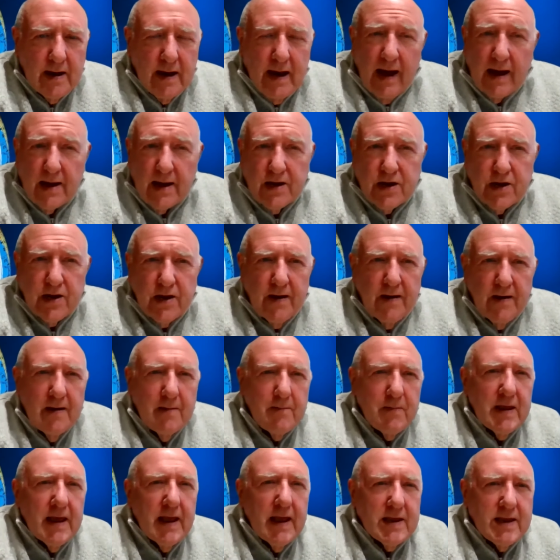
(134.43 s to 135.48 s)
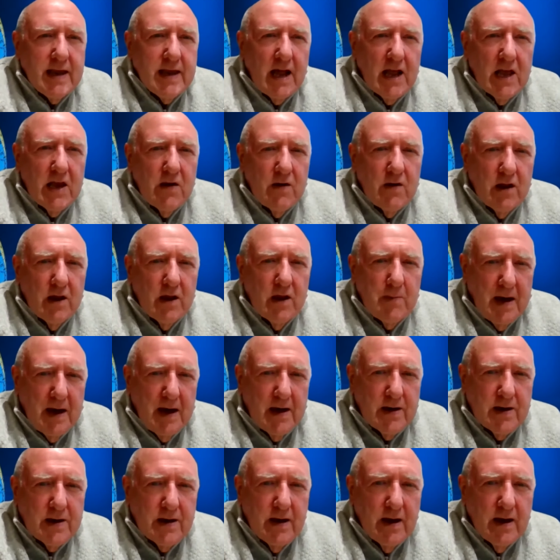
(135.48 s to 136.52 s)
cancer. But he'll tell you all
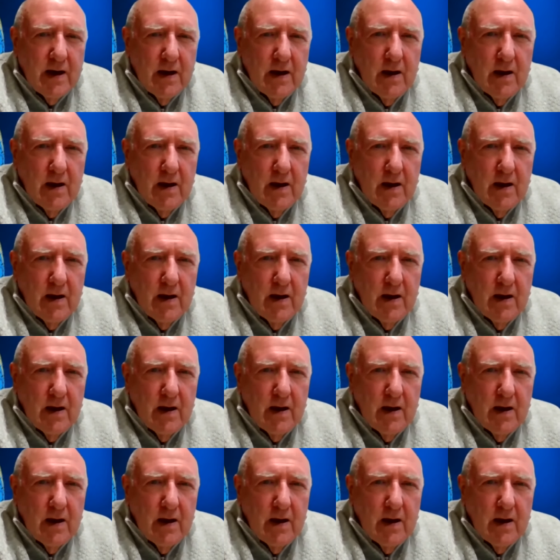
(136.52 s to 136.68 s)
about